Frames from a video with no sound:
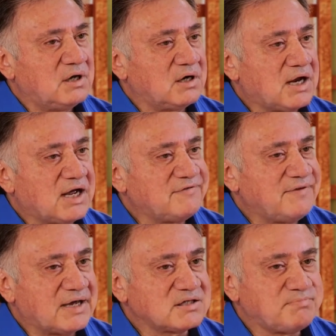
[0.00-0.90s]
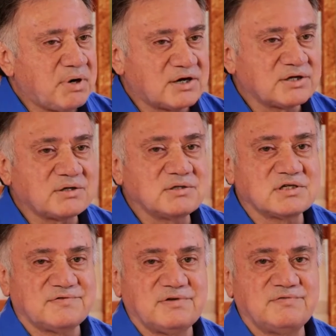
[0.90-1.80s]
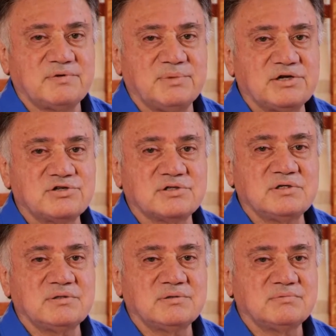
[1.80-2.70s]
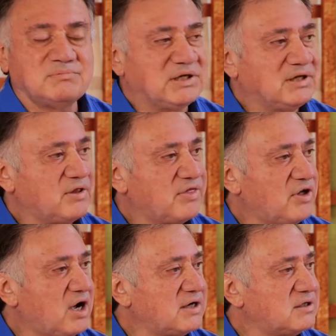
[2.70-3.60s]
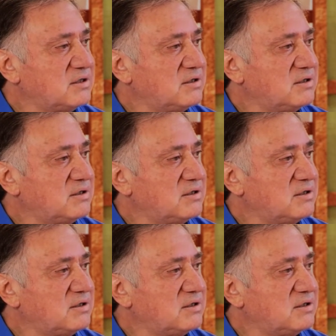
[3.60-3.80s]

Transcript: life as particles of information, meaning thought,